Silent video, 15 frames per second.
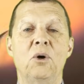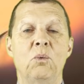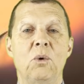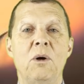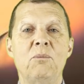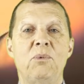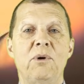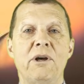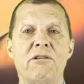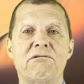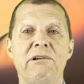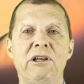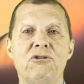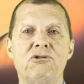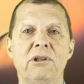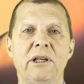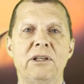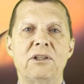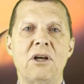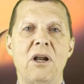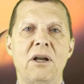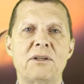$1.3
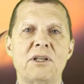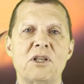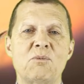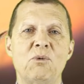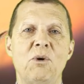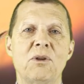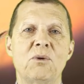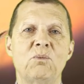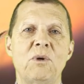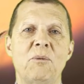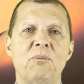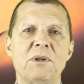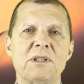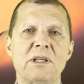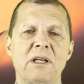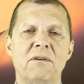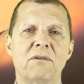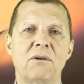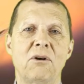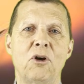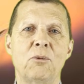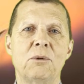trillion is more than 1%
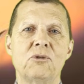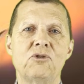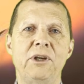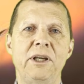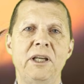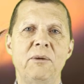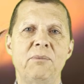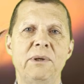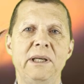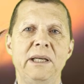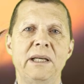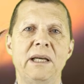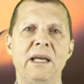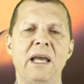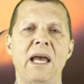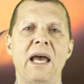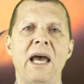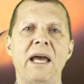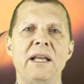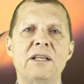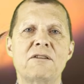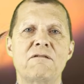of global GDP
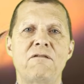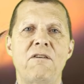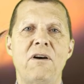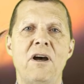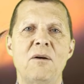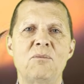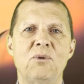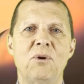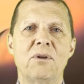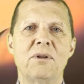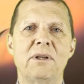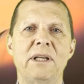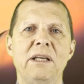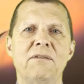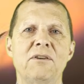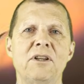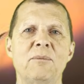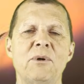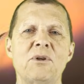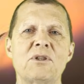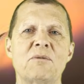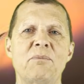and is far more than even the
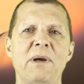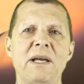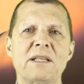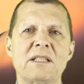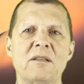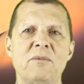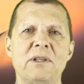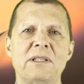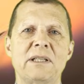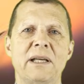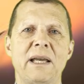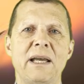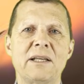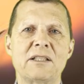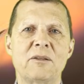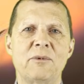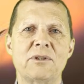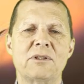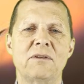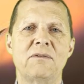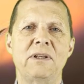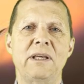most pessimistic
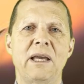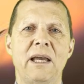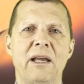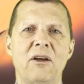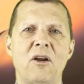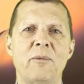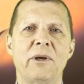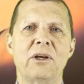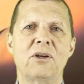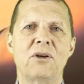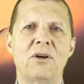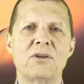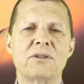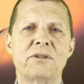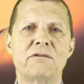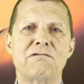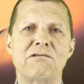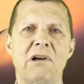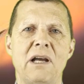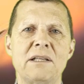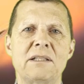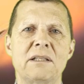estimates of the economic cost of
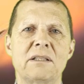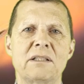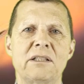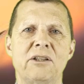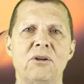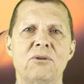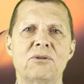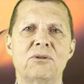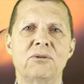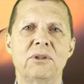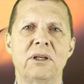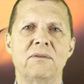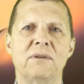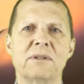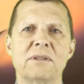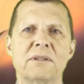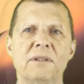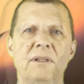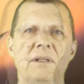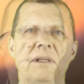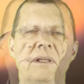rising CO2 levels.